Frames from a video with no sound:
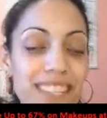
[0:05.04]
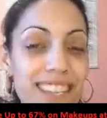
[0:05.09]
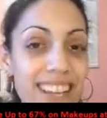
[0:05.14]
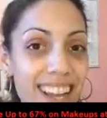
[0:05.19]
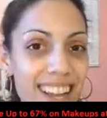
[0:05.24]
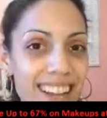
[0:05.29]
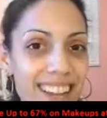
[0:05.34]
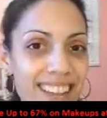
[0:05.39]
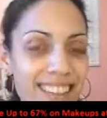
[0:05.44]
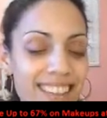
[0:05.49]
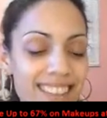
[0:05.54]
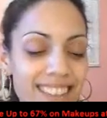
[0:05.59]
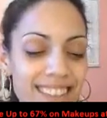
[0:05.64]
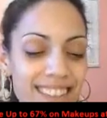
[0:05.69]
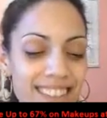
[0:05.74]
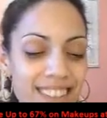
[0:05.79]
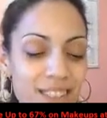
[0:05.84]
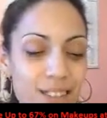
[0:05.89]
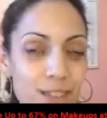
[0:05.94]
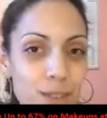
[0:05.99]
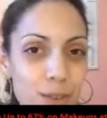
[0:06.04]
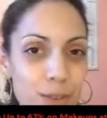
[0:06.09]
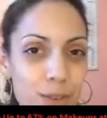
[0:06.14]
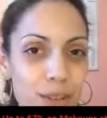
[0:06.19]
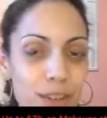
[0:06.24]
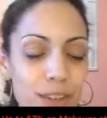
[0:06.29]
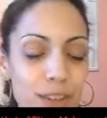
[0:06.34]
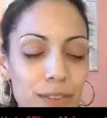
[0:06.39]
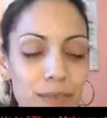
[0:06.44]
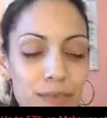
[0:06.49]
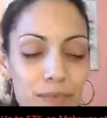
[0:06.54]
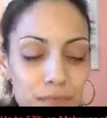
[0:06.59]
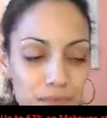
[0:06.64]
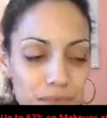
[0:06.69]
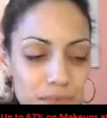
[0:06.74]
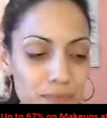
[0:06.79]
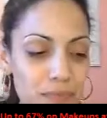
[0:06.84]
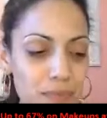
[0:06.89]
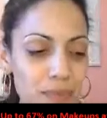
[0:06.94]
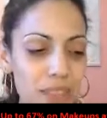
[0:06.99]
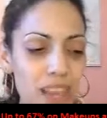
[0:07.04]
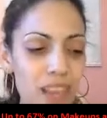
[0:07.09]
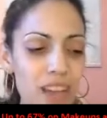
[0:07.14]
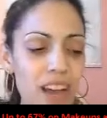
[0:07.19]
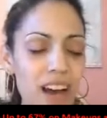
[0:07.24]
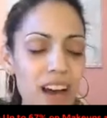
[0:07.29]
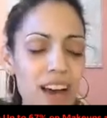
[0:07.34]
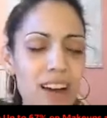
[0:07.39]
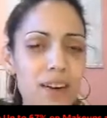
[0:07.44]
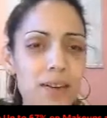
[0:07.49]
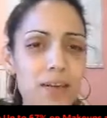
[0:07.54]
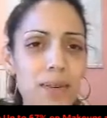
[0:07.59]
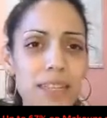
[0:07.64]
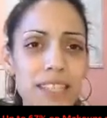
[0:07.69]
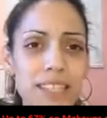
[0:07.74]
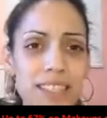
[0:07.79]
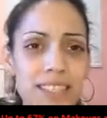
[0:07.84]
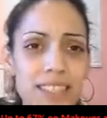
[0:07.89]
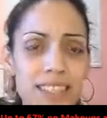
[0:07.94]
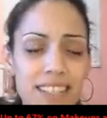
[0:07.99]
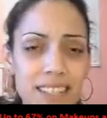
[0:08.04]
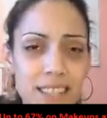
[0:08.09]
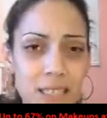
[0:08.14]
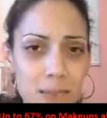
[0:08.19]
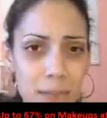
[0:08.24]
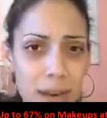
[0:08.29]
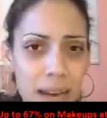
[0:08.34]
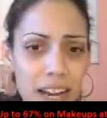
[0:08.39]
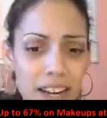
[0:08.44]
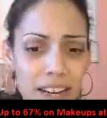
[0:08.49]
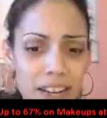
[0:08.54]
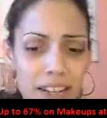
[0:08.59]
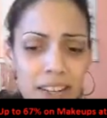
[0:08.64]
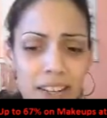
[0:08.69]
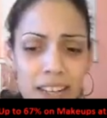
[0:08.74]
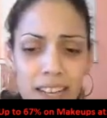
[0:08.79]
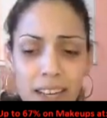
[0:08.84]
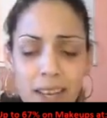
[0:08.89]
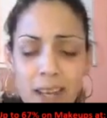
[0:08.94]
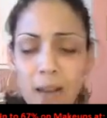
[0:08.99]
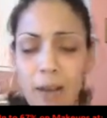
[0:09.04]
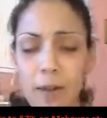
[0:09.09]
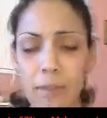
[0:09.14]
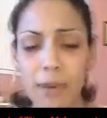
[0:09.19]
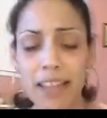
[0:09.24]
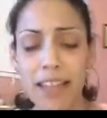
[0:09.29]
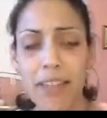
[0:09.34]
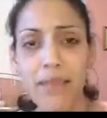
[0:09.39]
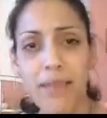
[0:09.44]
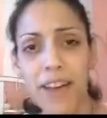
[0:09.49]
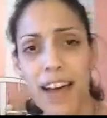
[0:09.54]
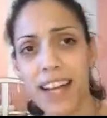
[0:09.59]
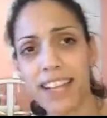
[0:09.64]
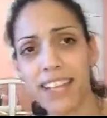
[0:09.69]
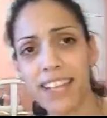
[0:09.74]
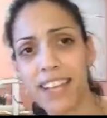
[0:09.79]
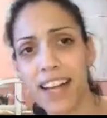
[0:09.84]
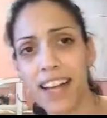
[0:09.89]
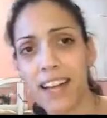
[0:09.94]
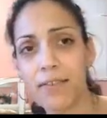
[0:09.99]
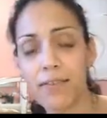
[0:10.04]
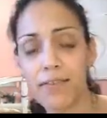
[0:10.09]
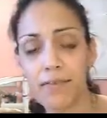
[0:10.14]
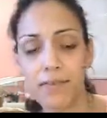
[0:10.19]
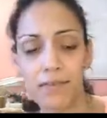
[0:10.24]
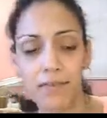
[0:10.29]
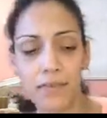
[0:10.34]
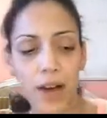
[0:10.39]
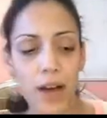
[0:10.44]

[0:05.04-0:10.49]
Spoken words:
Today's tutorial was inspired by the fact that I